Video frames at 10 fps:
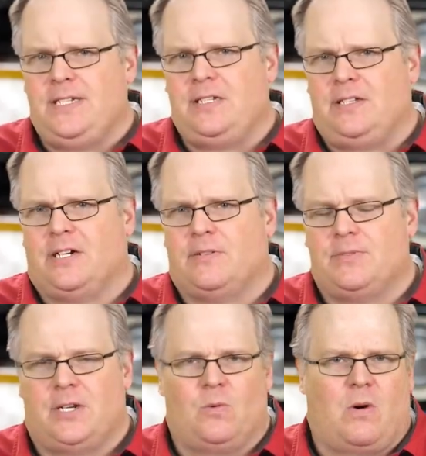deal here?
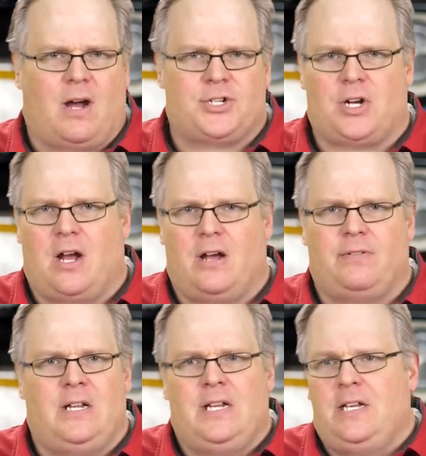Did it wash
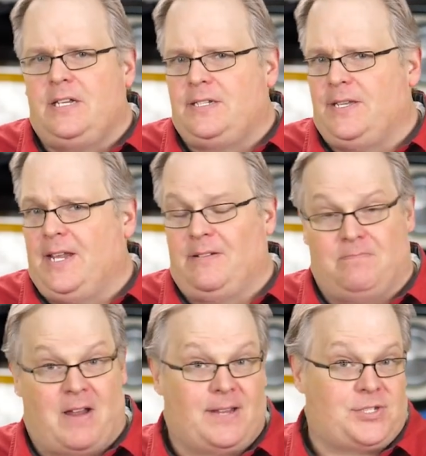off? Did they
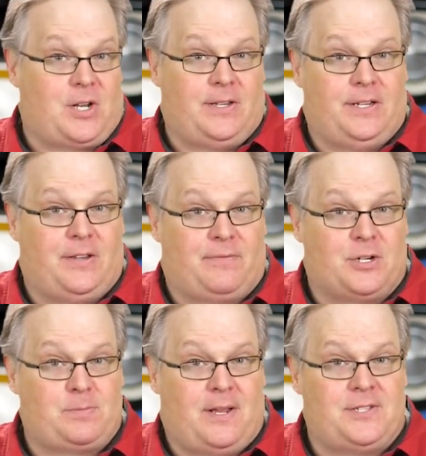not install it in the
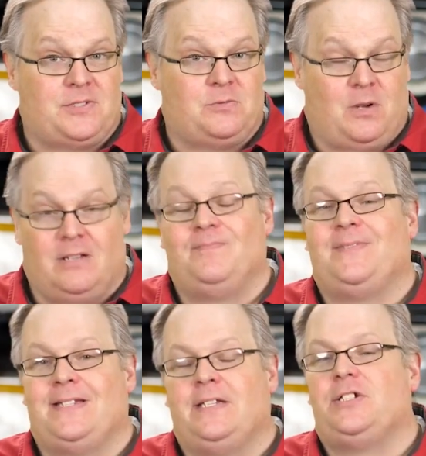first place? Well,
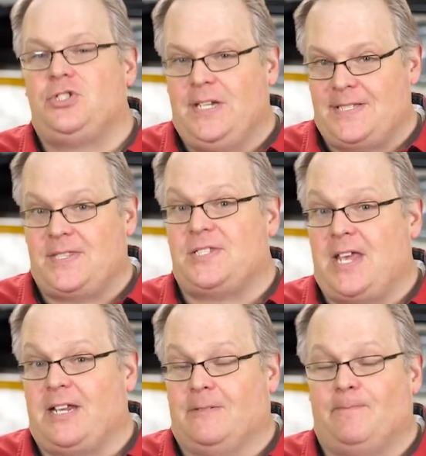it's the
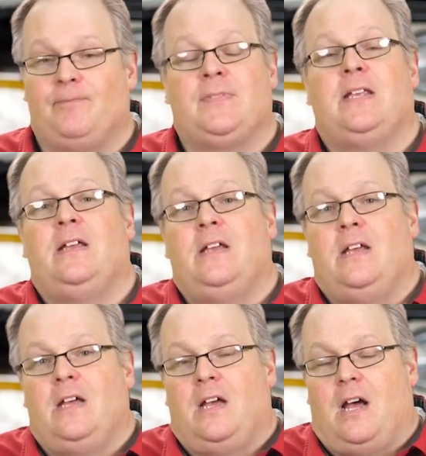second.
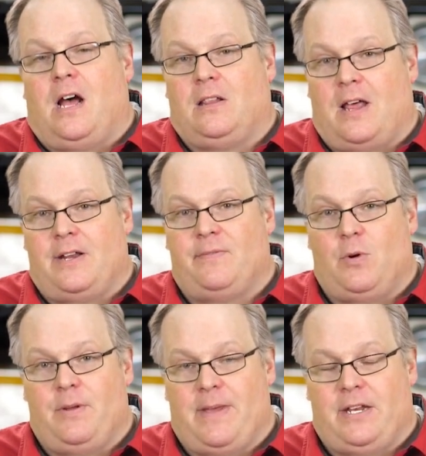A lot of
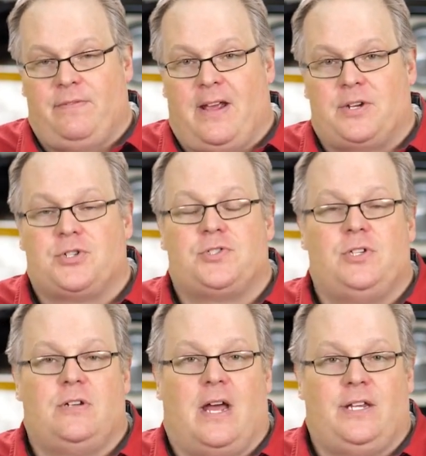OE manufacturers
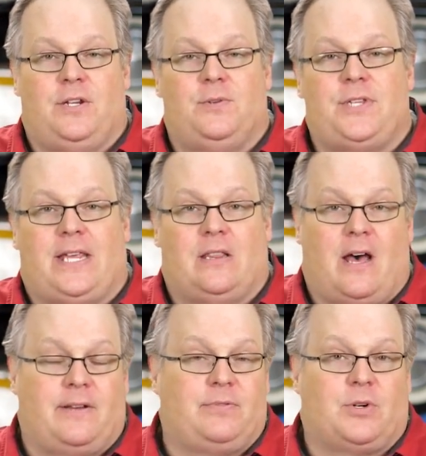do not use a
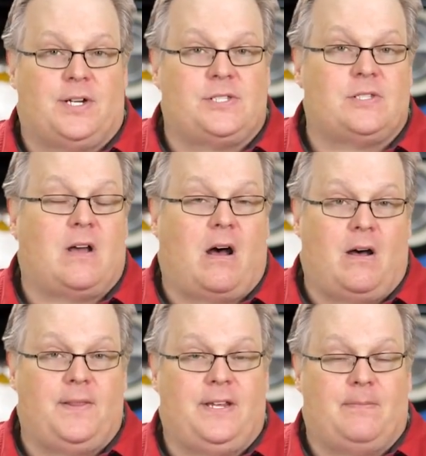lot of grease
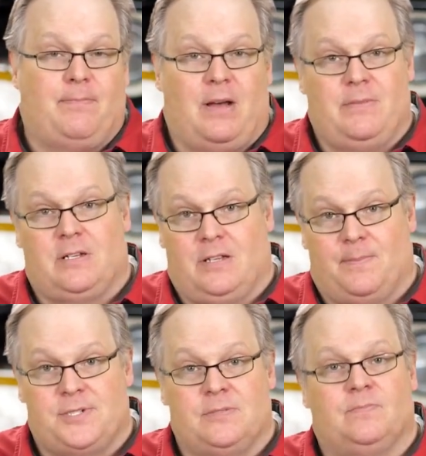on the abutment
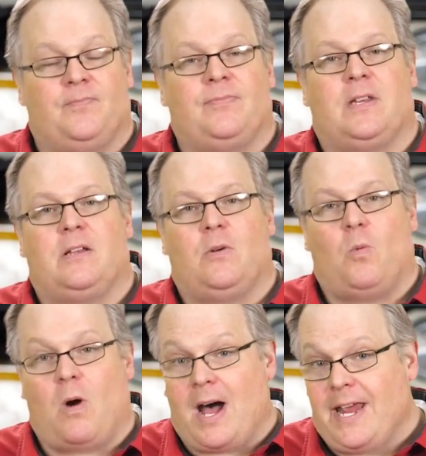clips.
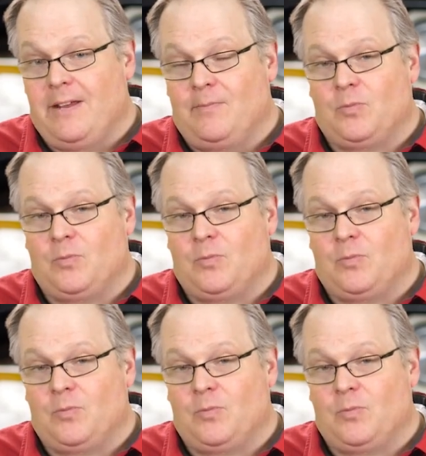Why?